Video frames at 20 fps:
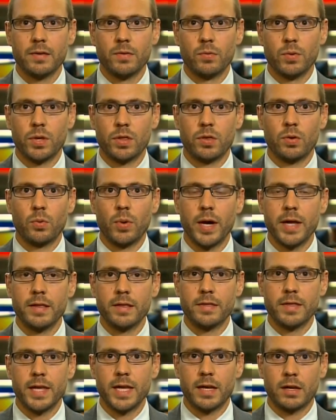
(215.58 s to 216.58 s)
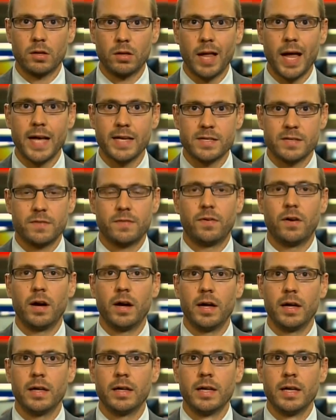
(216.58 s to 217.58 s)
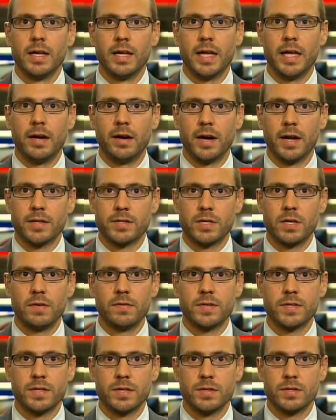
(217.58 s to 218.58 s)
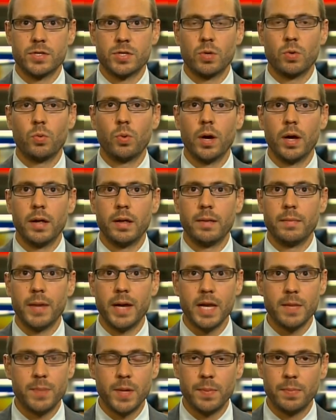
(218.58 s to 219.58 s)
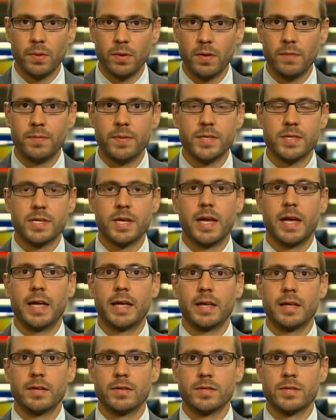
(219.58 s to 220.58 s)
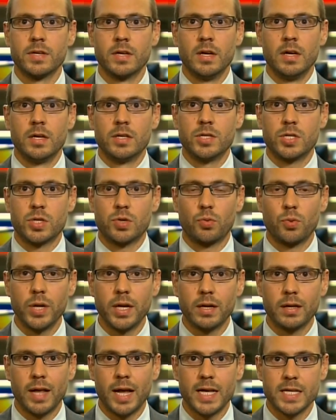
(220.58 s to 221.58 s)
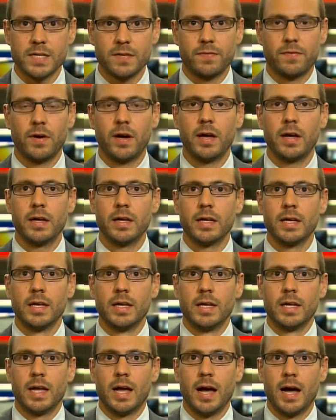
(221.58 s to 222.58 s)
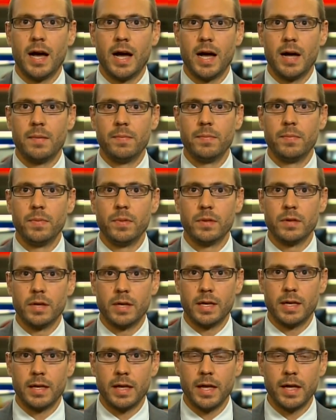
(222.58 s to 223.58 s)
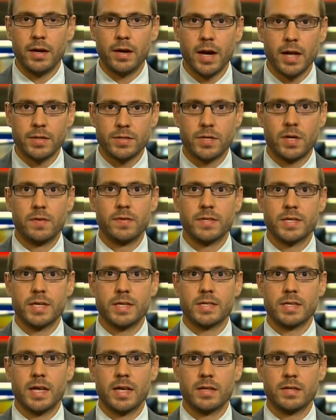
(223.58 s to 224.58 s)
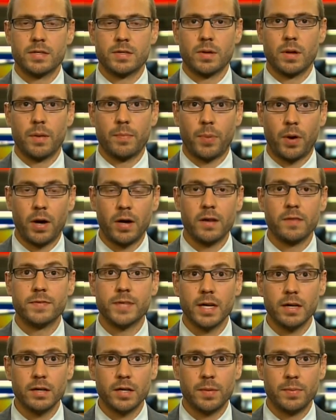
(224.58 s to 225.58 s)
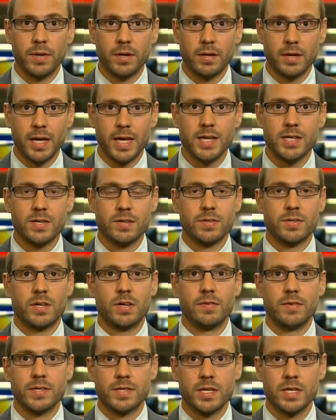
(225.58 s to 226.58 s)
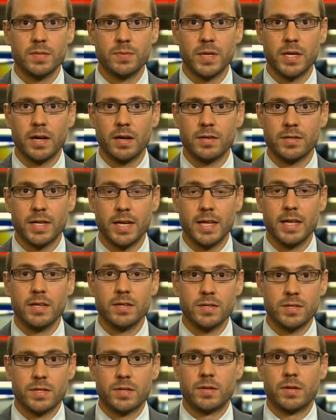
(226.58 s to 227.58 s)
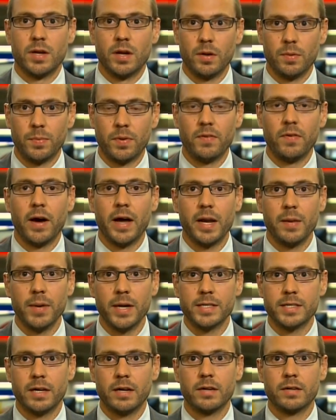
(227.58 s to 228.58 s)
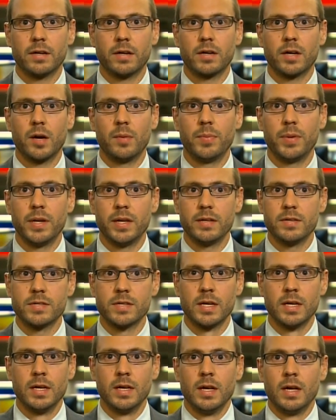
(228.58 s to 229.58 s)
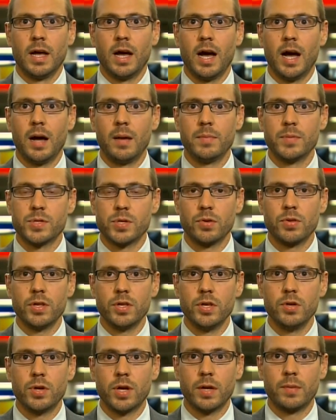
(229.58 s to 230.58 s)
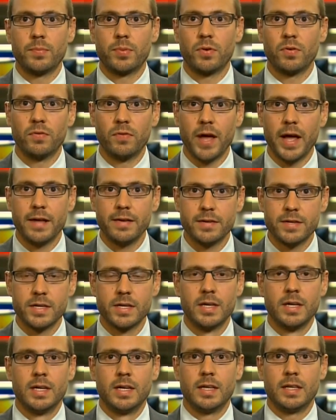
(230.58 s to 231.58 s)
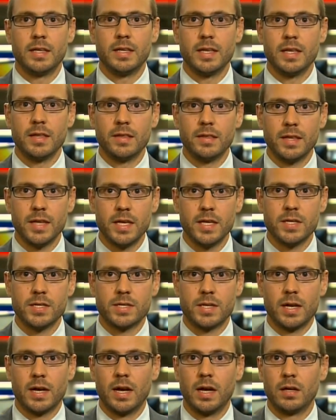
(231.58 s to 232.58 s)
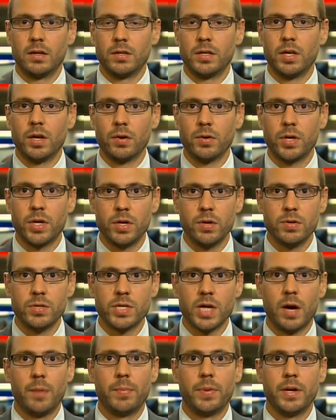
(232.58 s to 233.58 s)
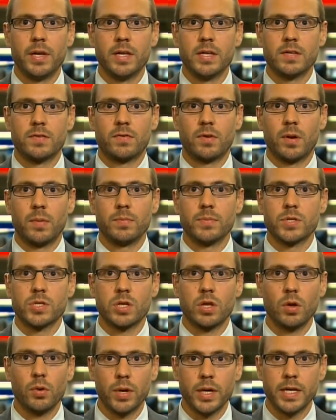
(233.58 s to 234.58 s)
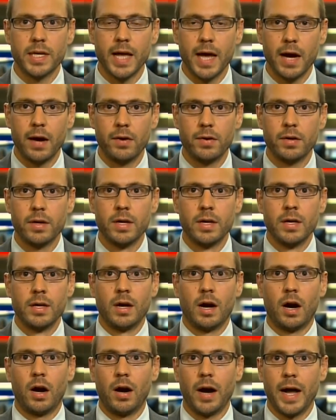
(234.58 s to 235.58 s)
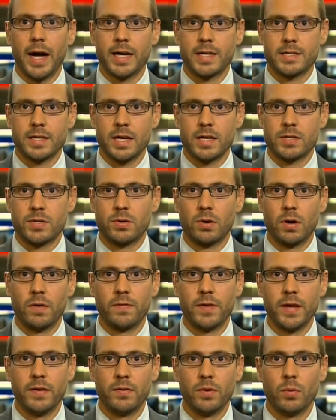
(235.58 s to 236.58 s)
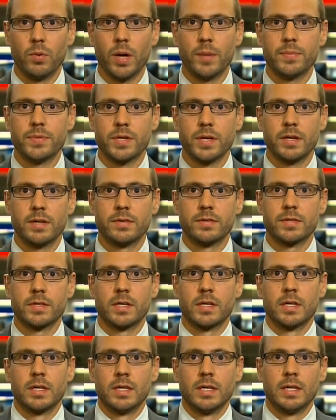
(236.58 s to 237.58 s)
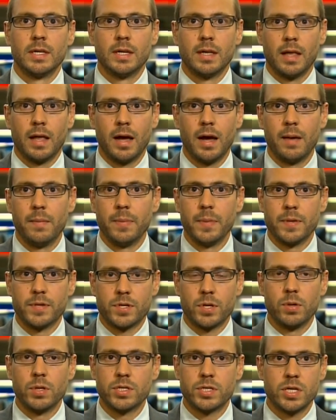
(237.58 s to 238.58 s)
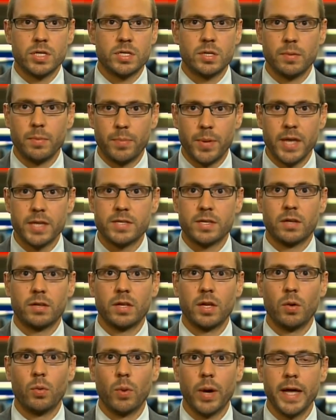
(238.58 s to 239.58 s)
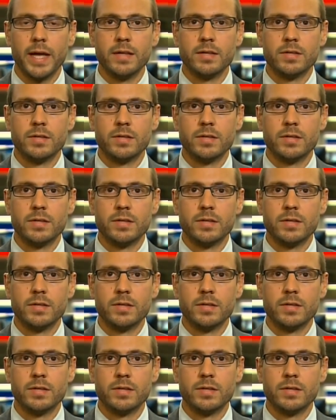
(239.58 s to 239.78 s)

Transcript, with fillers: with the way that they classify internet services. So what many people have been saying is just reclassify um, internet services as part of telecommunication services because it is, you know, provided by telecom companies, um, so that you can prevent the, these, uh, you know, huge companies from slowing down our access to our favorite websites. Um, so it's just basically a way